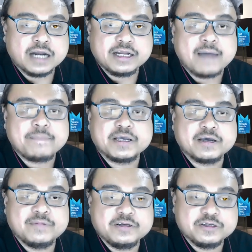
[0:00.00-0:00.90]
are the
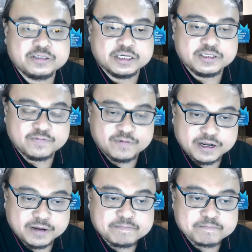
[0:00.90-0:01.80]
applicable use cases for
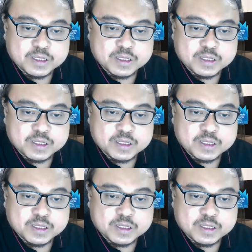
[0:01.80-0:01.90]
them.